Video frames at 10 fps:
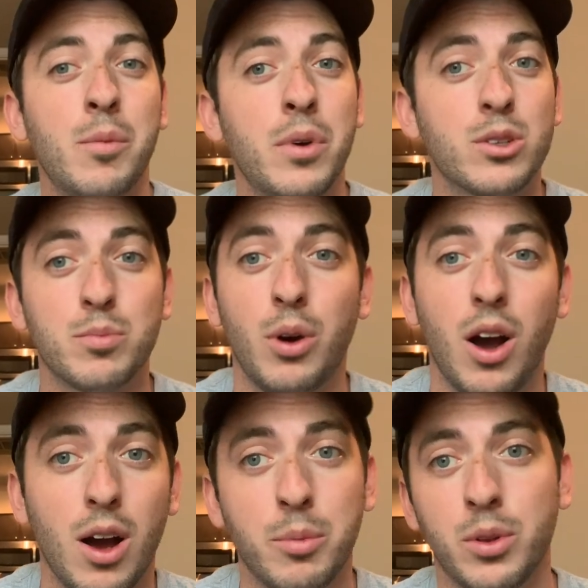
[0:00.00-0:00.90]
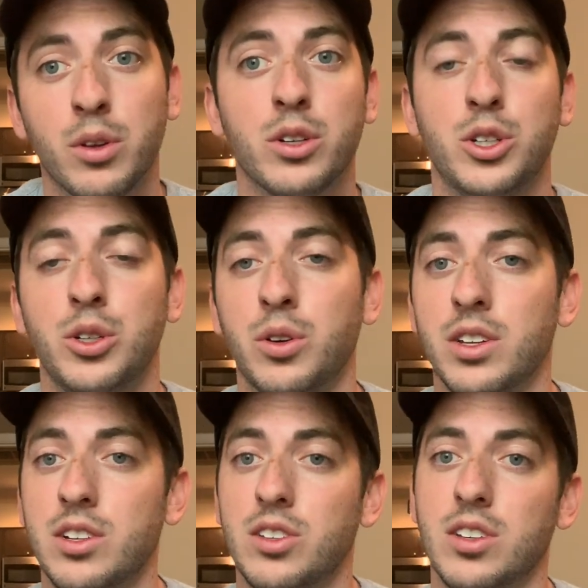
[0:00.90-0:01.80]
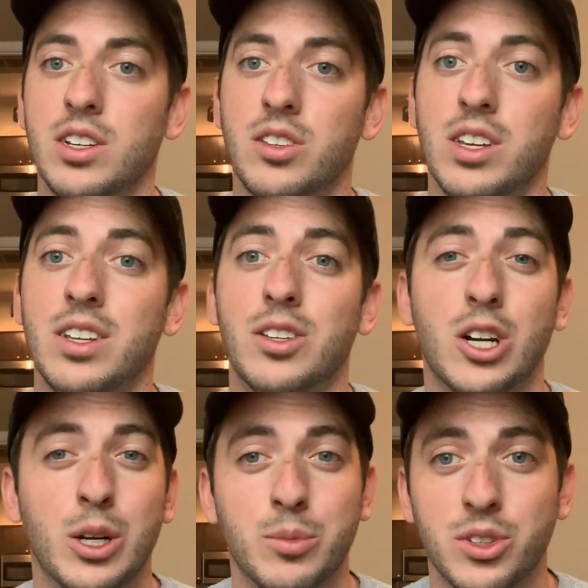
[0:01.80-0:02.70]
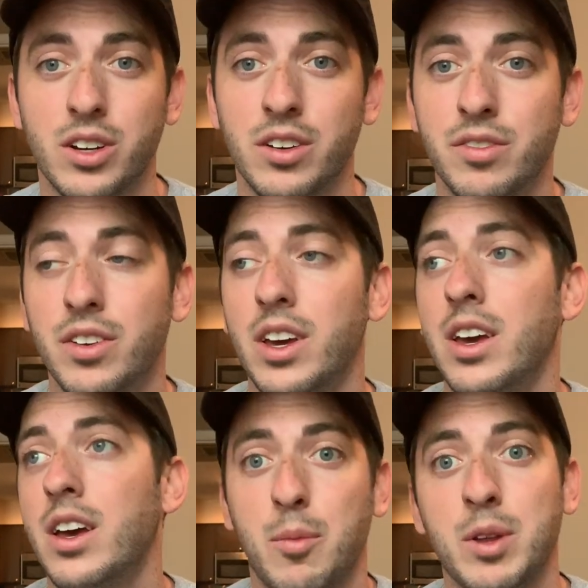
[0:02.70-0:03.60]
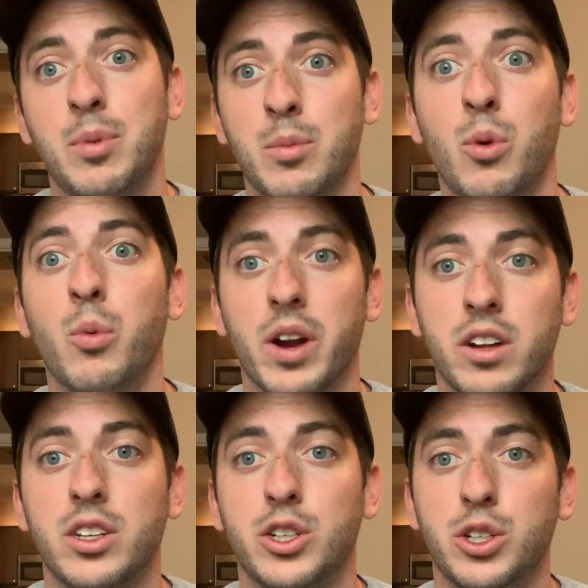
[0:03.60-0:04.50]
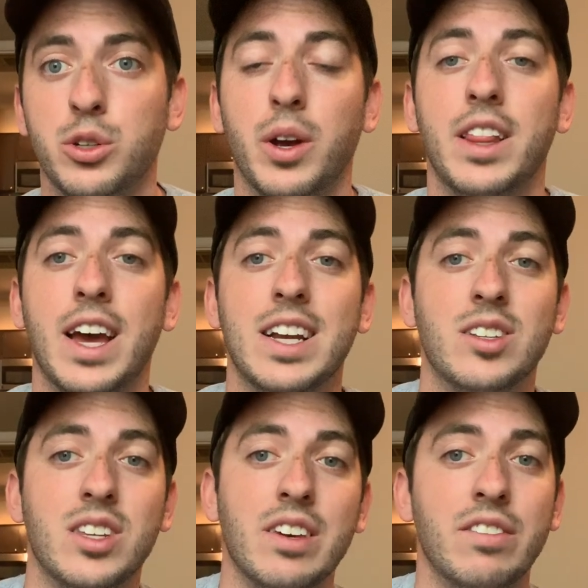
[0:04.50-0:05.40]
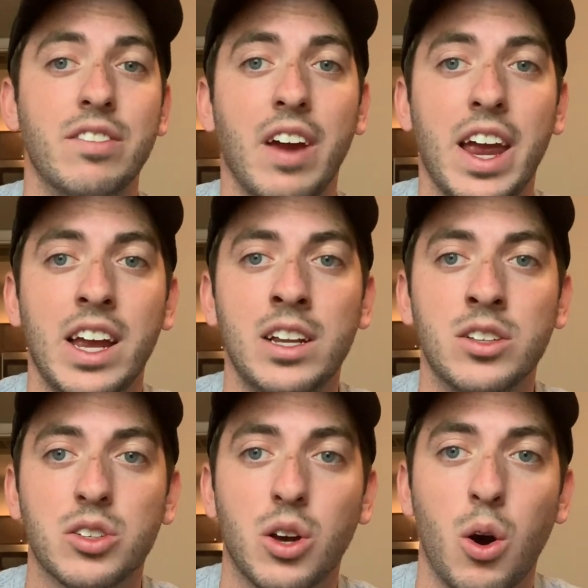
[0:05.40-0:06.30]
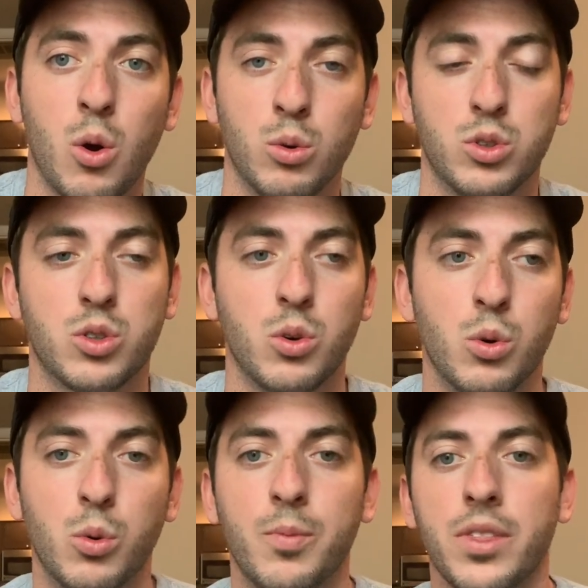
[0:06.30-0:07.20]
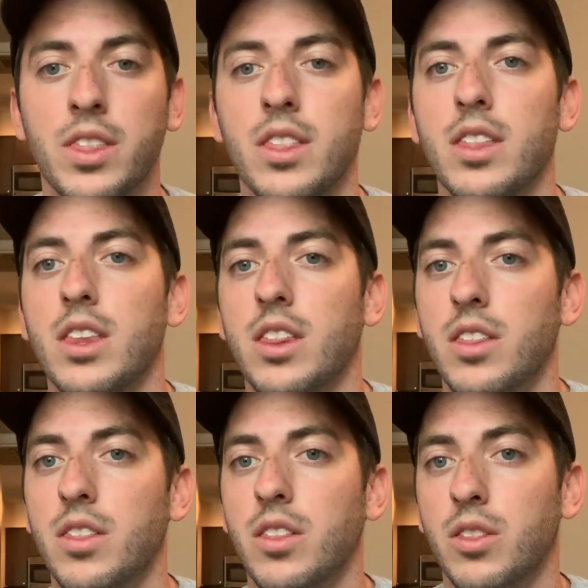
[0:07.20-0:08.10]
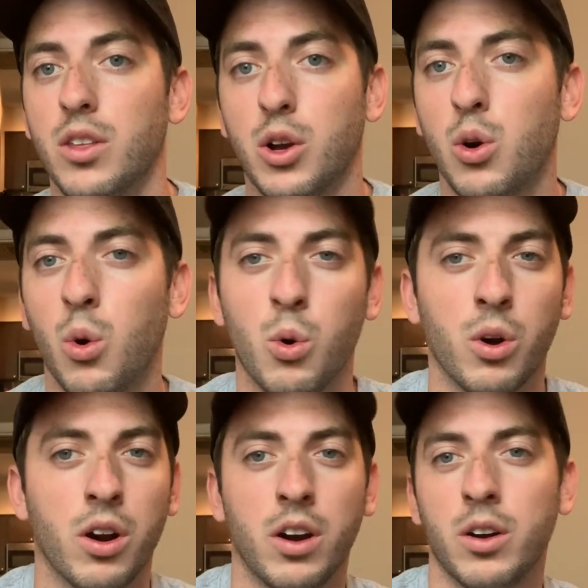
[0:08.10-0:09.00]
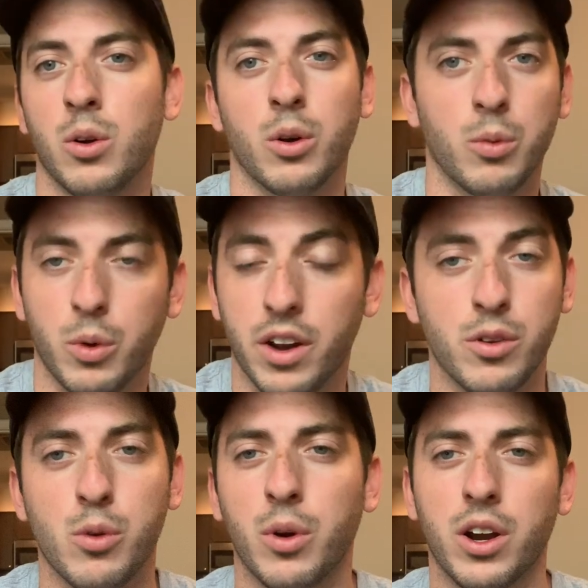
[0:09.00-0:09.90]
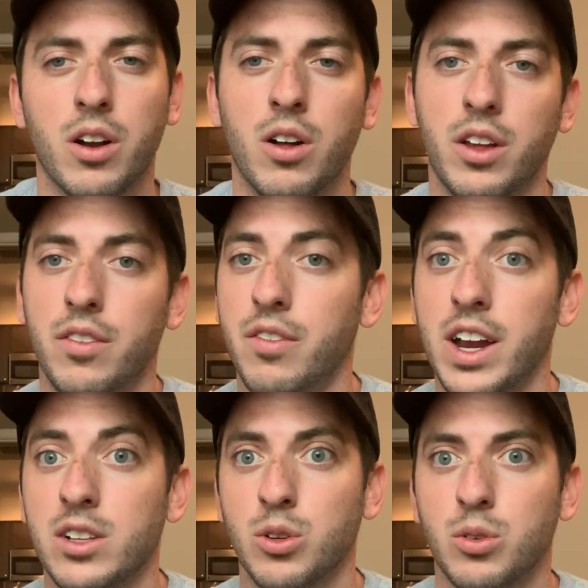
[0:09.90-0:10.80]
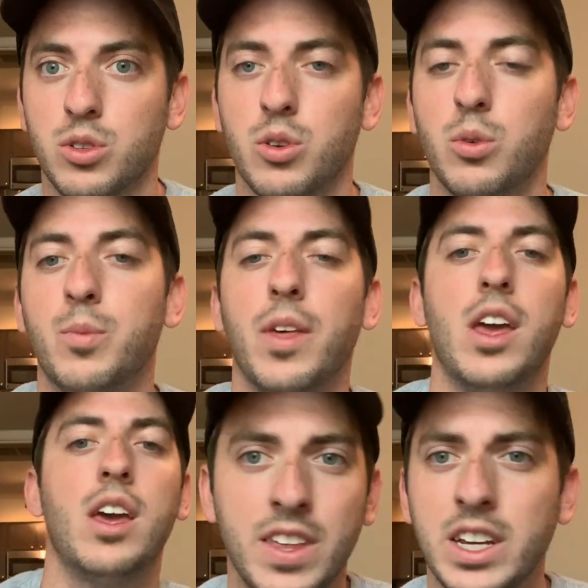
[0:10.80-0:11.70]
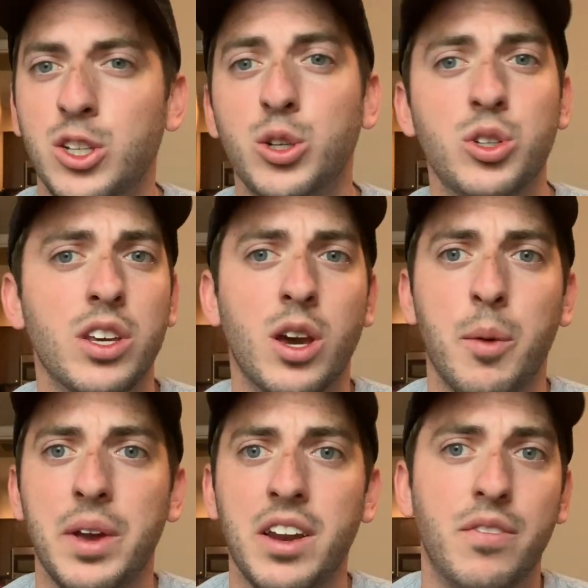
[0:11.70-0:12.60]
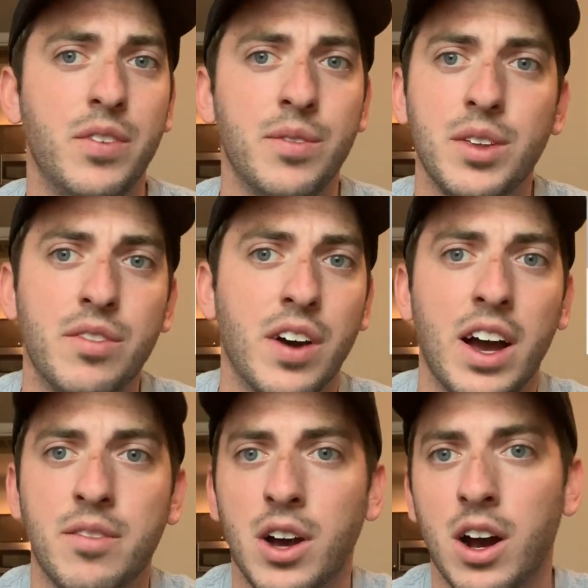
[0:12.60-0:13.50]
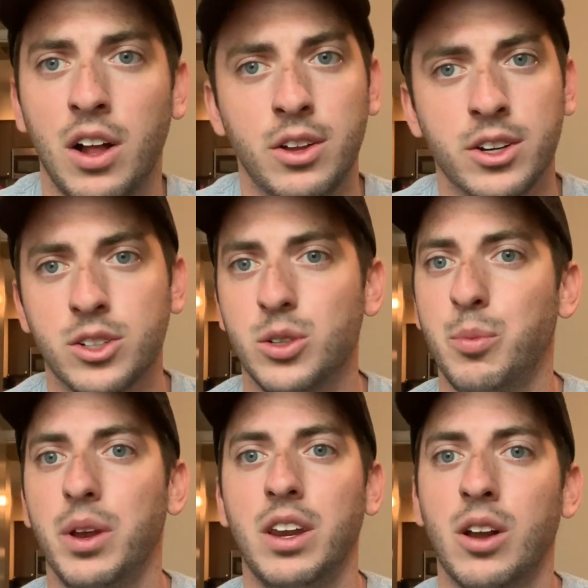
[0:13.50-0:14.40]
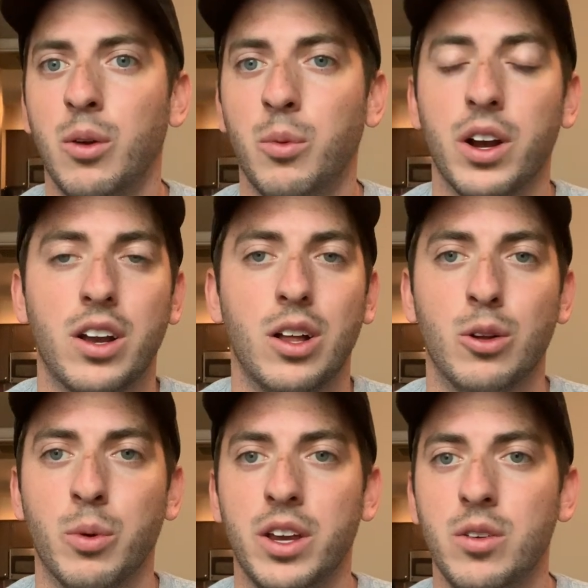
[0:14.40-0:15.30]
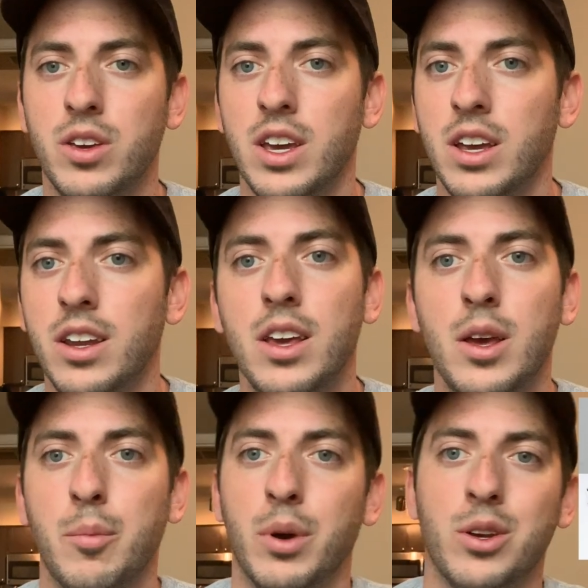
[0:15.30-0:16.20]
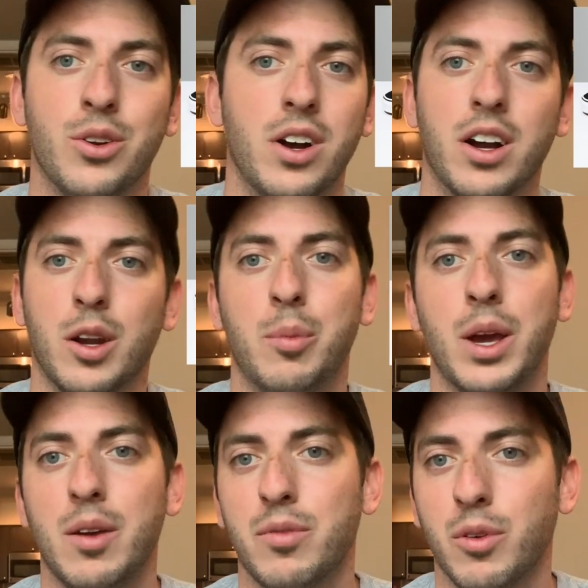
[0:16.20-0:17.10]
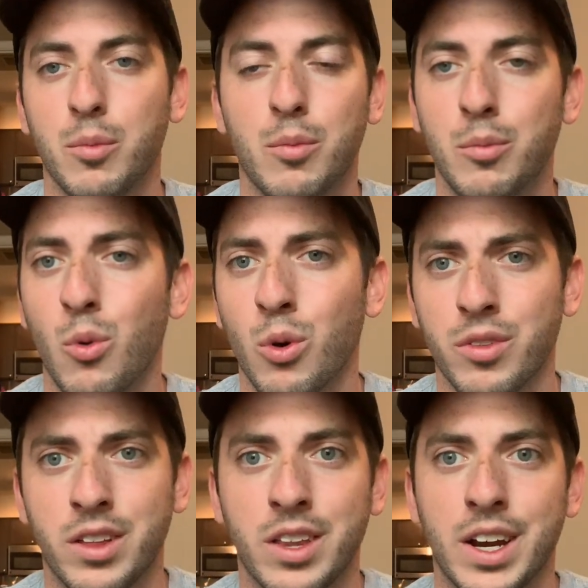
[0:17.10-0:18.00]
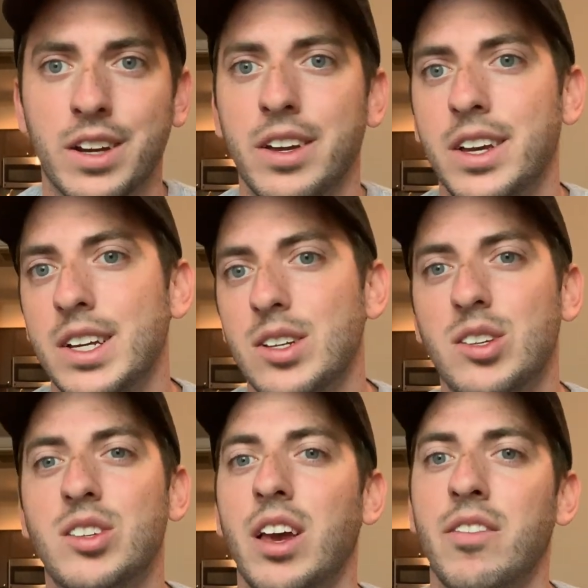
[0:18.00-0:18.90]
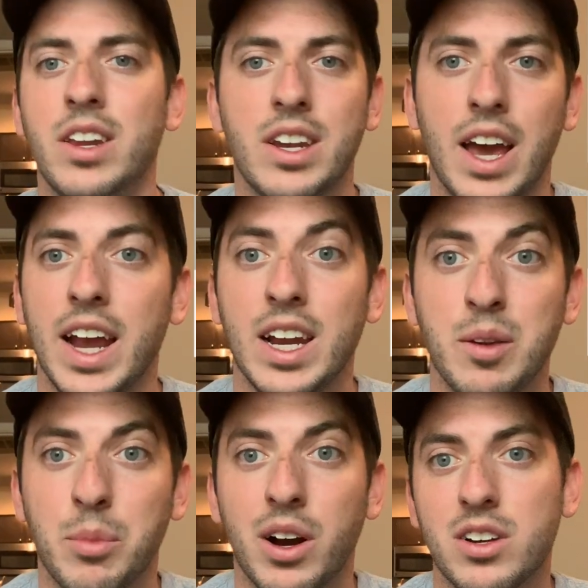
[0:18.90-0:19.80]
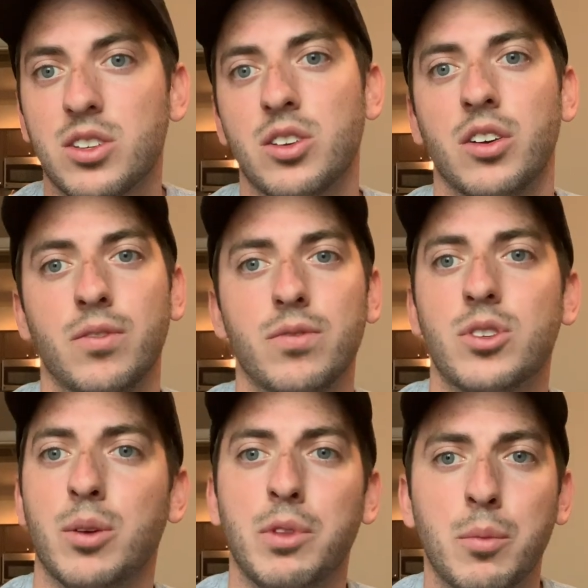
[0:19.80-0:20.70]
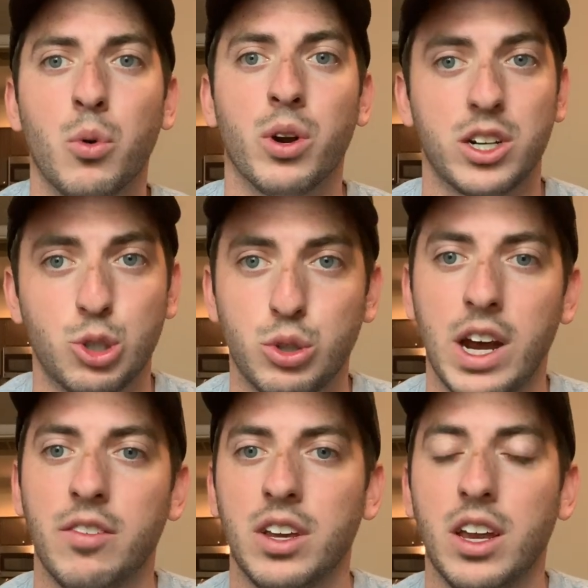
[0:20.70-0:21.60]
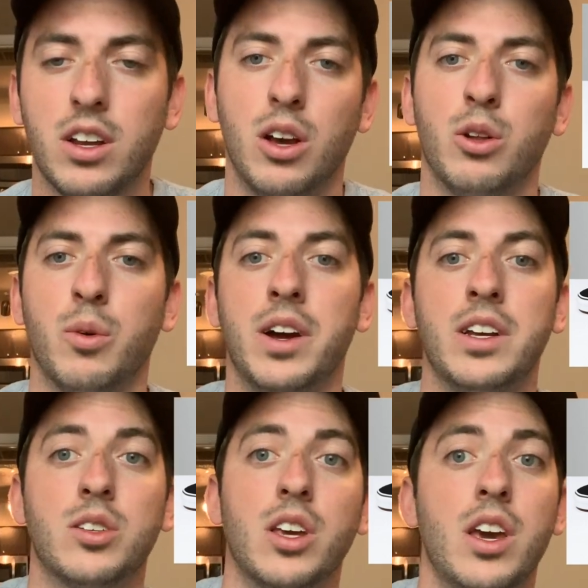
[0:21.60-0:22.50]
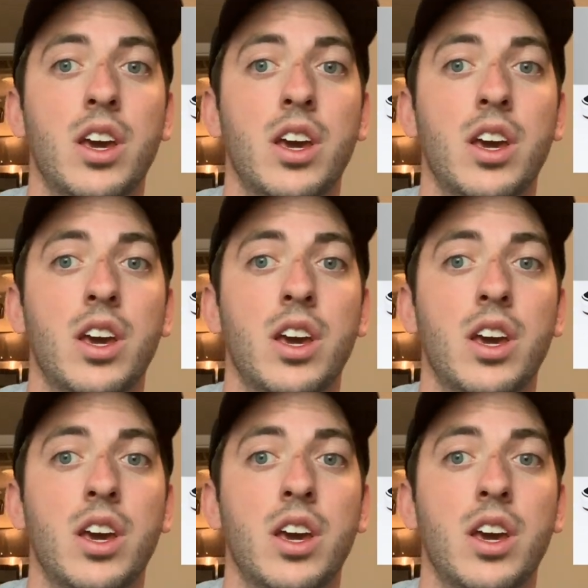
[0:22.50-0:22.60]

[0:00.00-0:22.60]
the most popular shoe on this list in terms of how many people wear this shoe, and that is the Vans Old Skool the core or whatever you want to call it, Vans Old Skool. These usually come in at $55 depending on what colorway you get, but you're not gonna pay for more than like 70 to 80 bucks on some of the more extravagant colorways.